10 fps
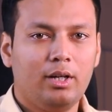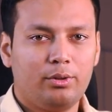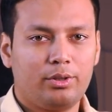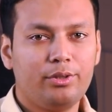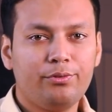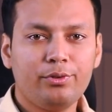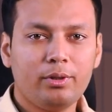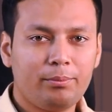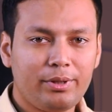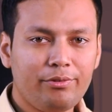To give you
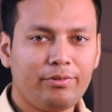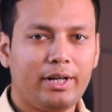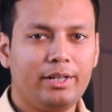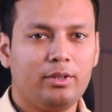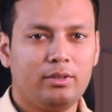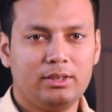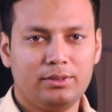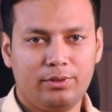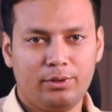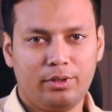a brief idea on this
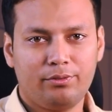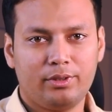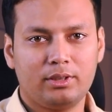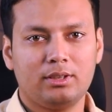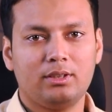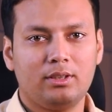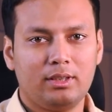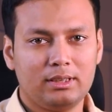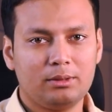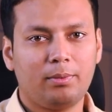windowing function
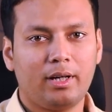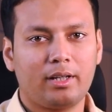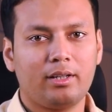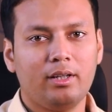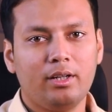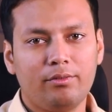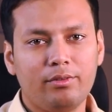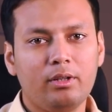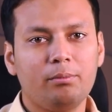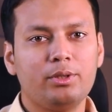in Spark,
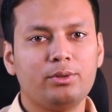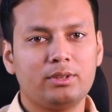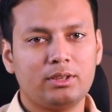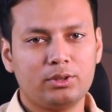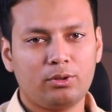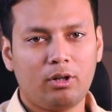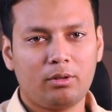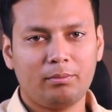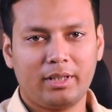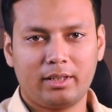we will be using
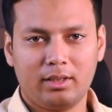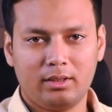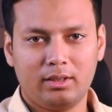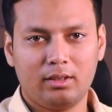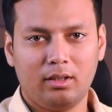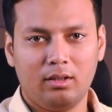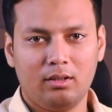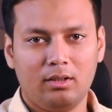stock market data.